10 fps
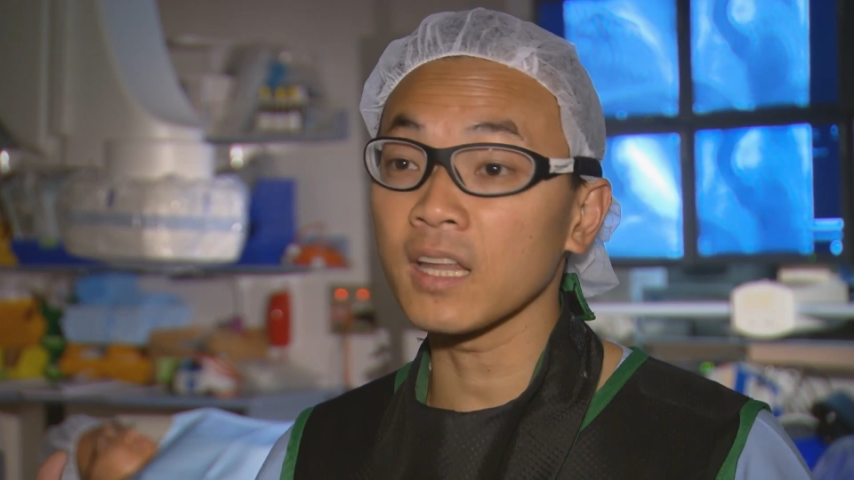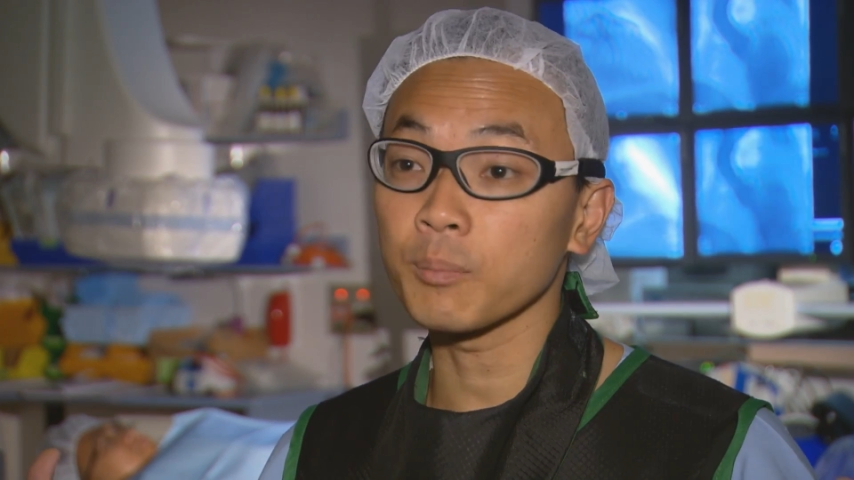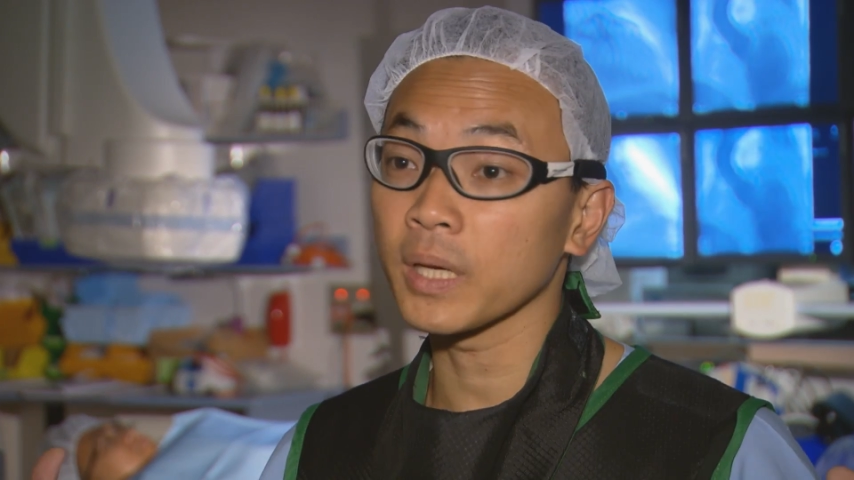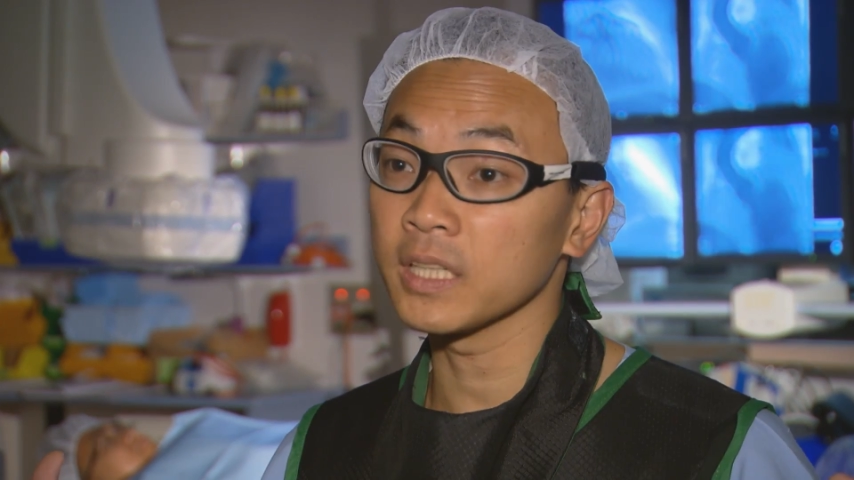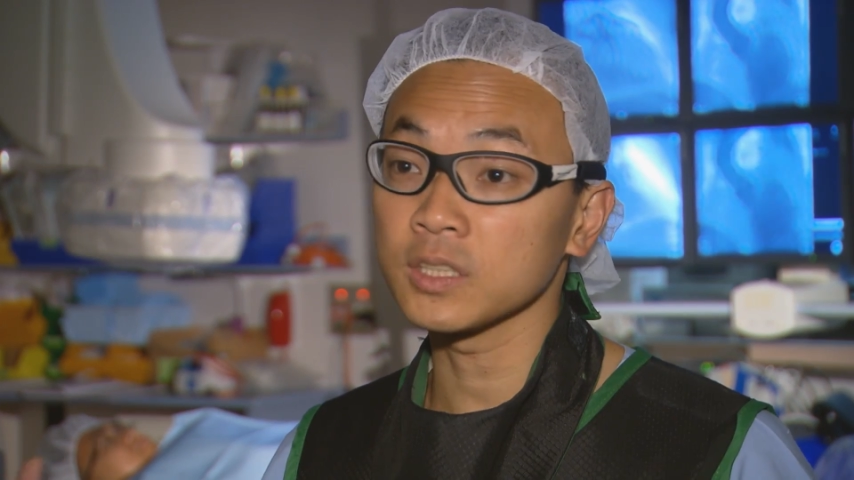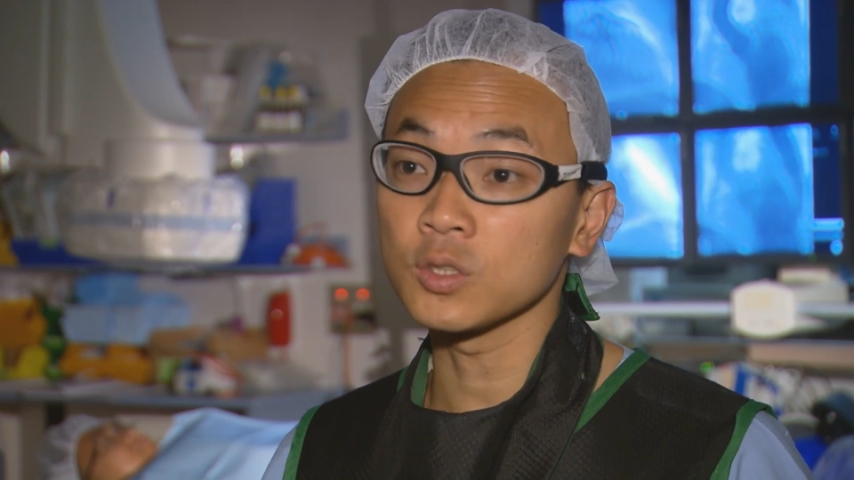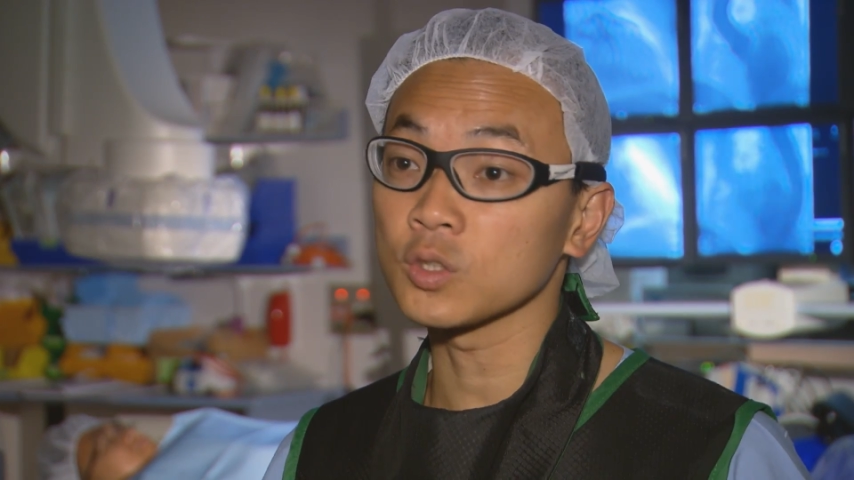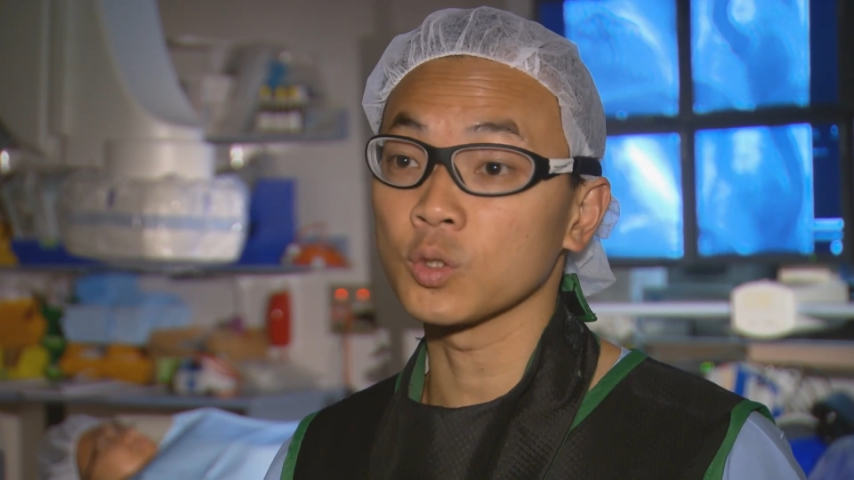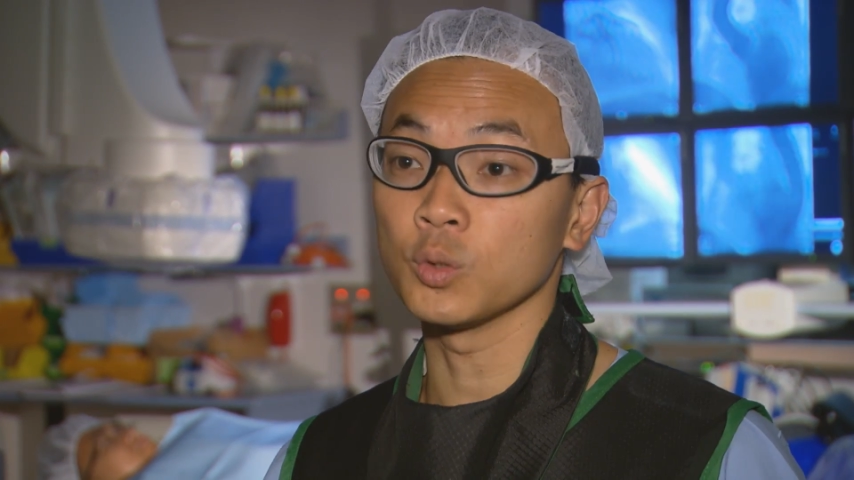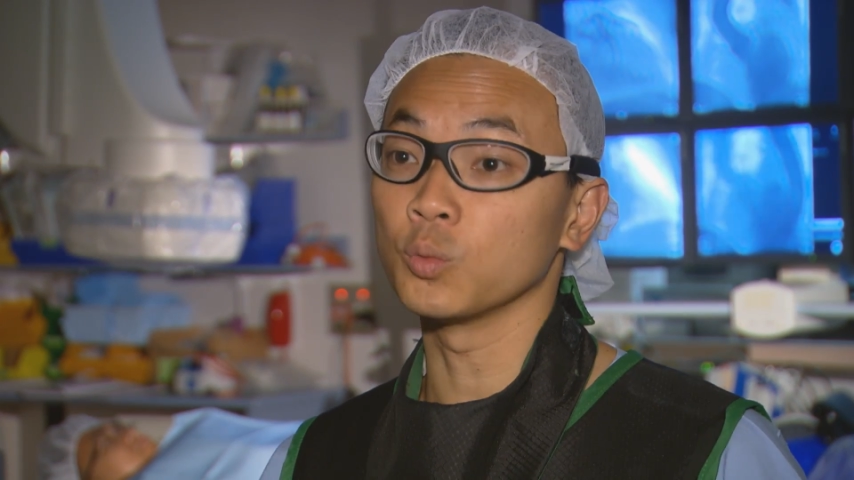other
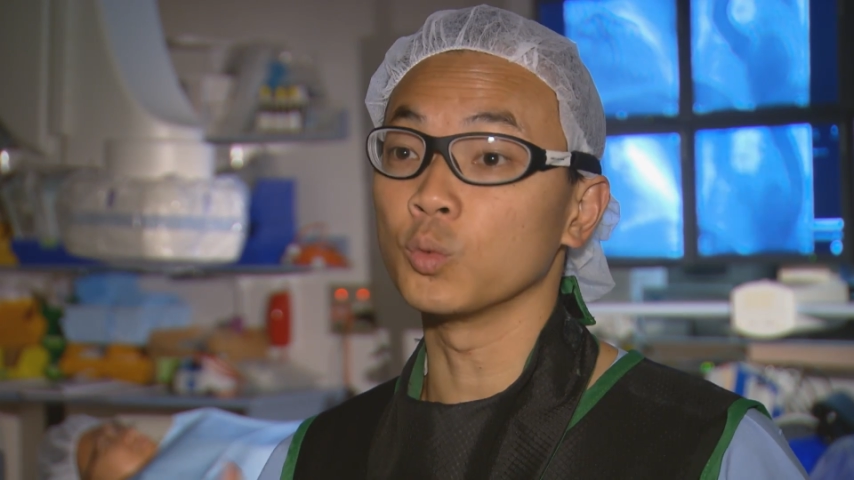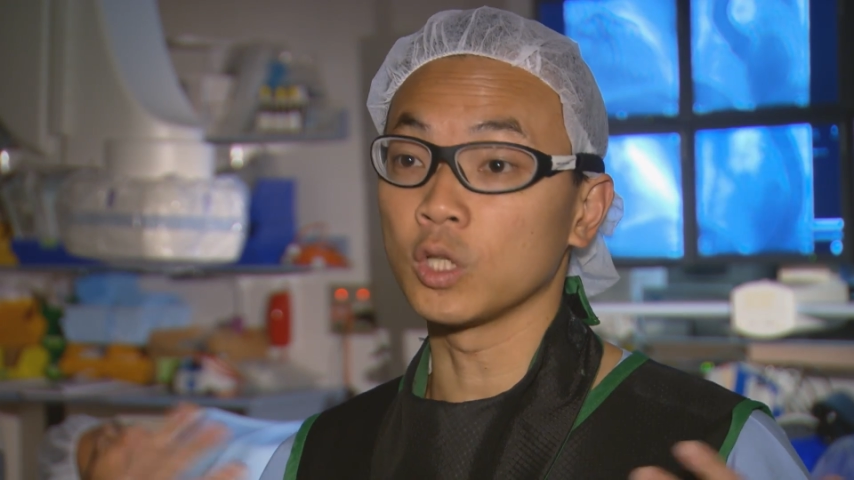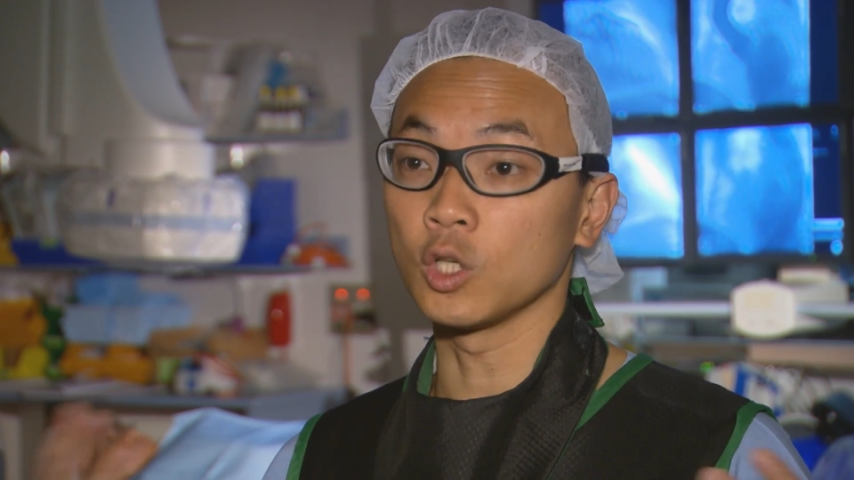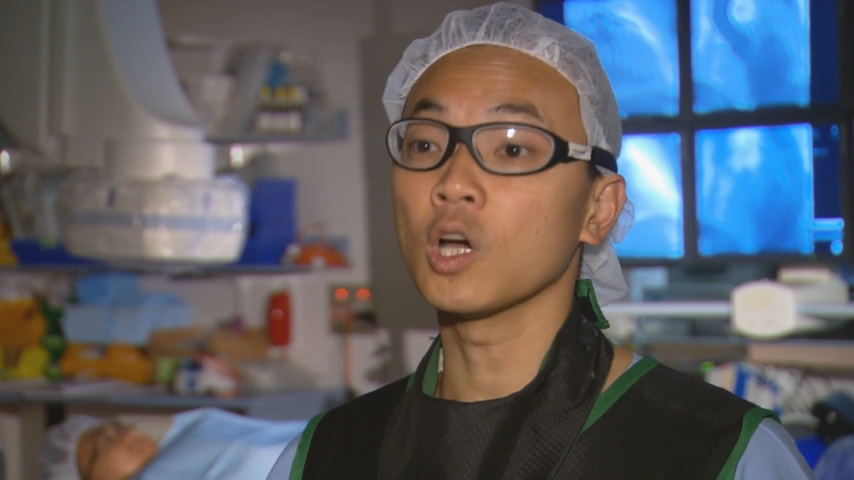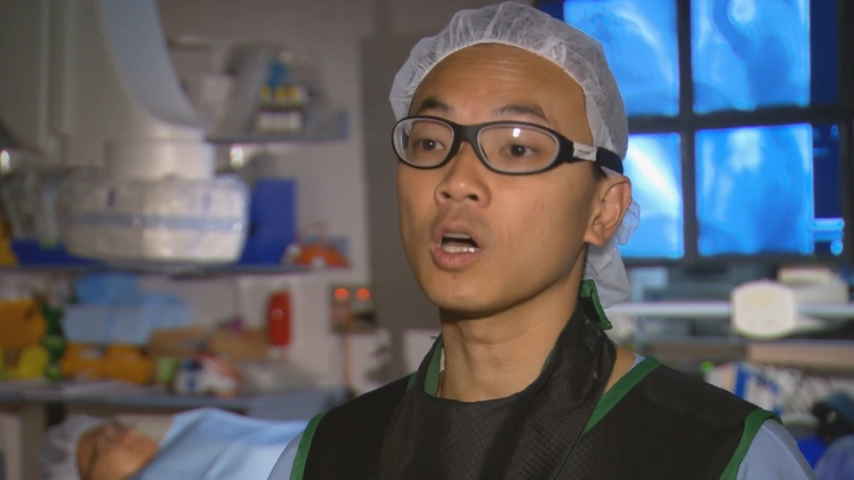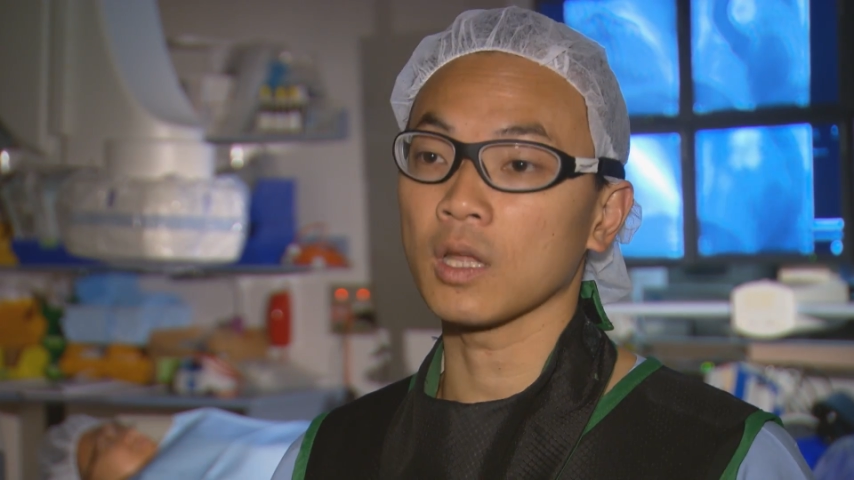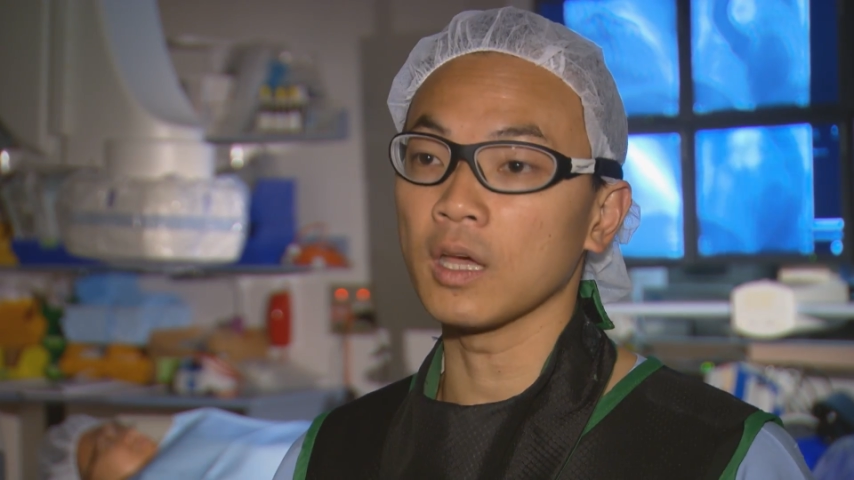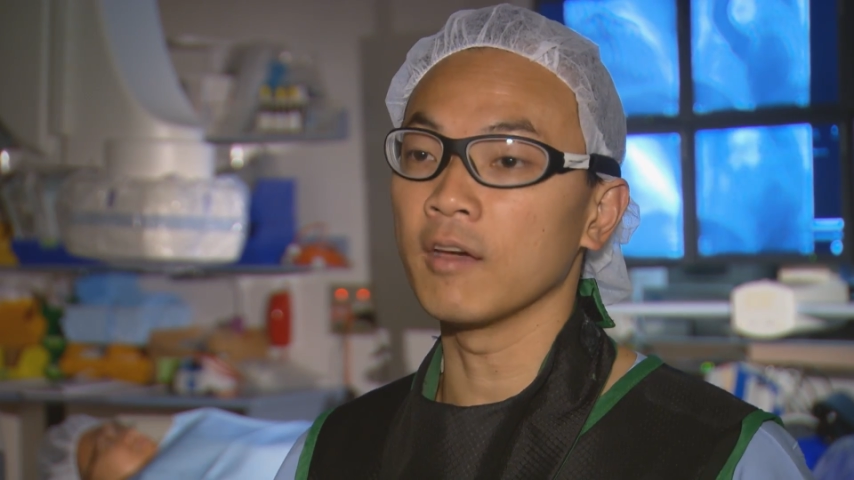patients who would not